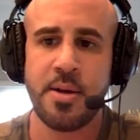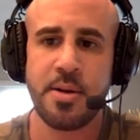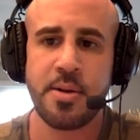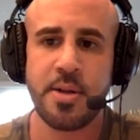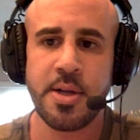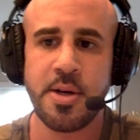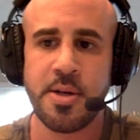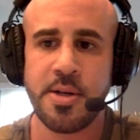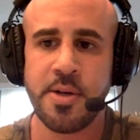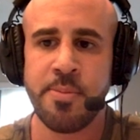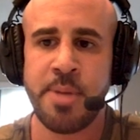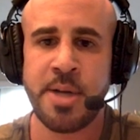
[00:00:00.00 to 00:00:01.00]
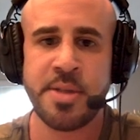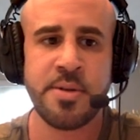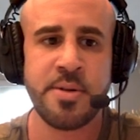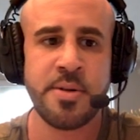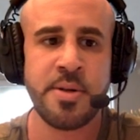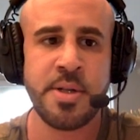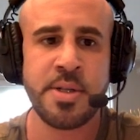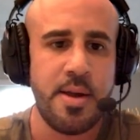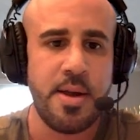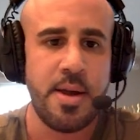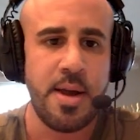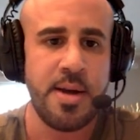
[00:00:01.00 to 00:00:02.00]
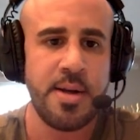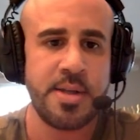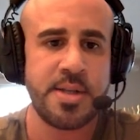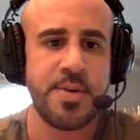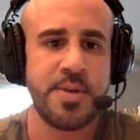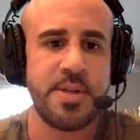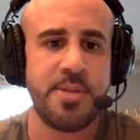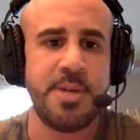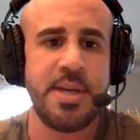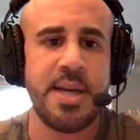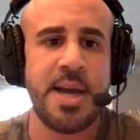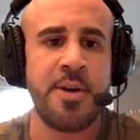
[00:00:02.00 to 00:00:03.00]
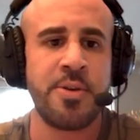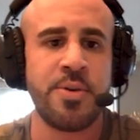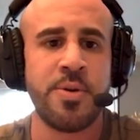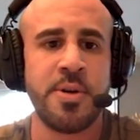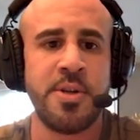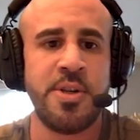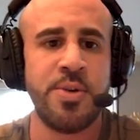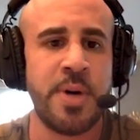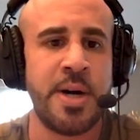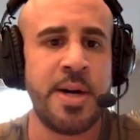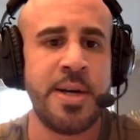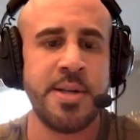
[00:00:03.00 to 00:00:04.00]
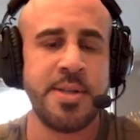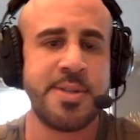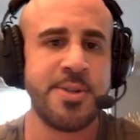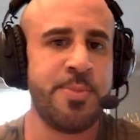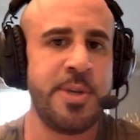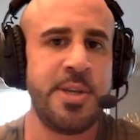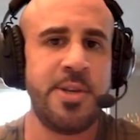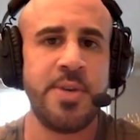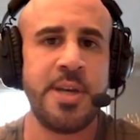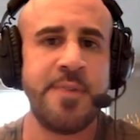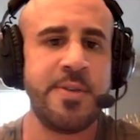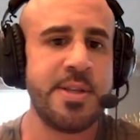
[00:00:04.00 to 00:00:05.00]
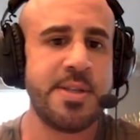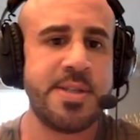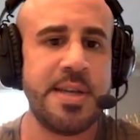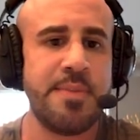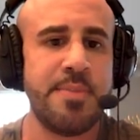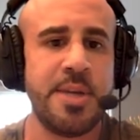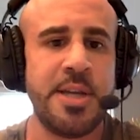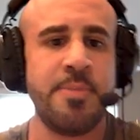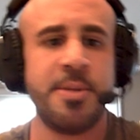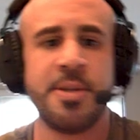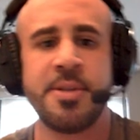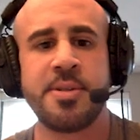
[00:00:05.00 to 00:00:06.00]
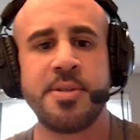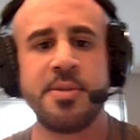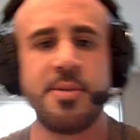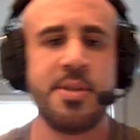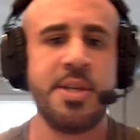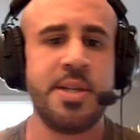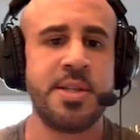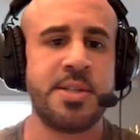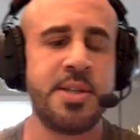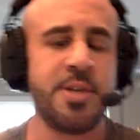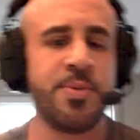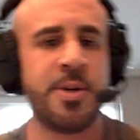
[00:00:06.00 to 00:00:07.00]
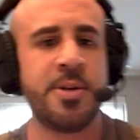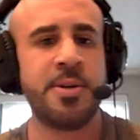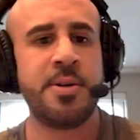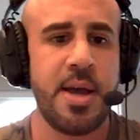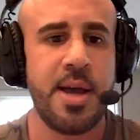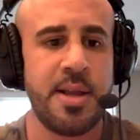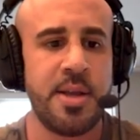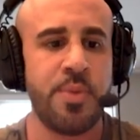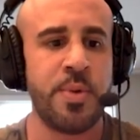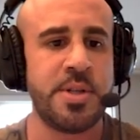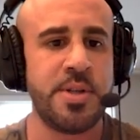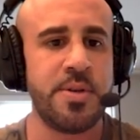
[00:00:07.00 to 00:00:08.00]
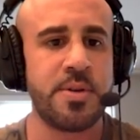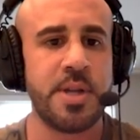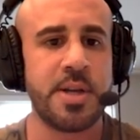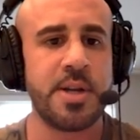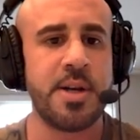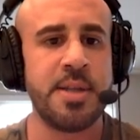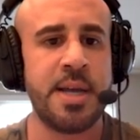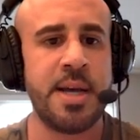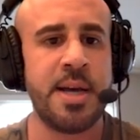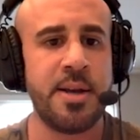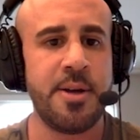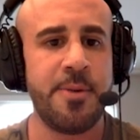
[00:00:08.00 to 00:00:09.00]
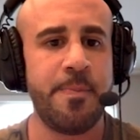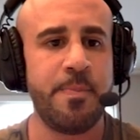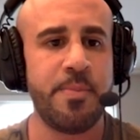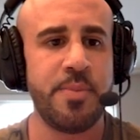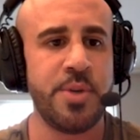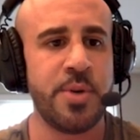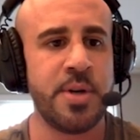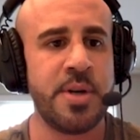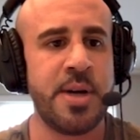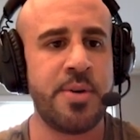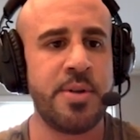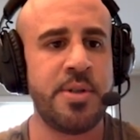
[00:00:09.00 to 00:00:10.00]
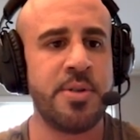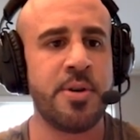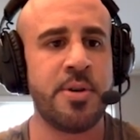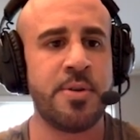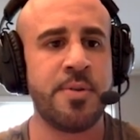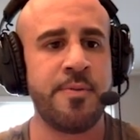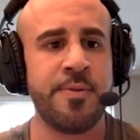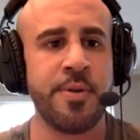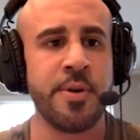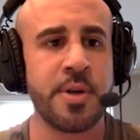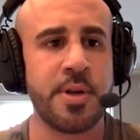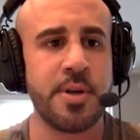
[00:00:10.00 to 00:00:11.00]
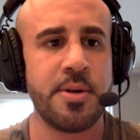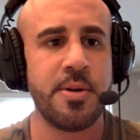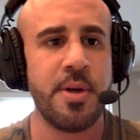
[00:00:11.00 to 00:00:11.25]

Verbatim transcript: Click on your repositories, and it's going to be Alcor UI, assuming you gave it the same name as the existing one. And then once you click on that, you are now in your own fork.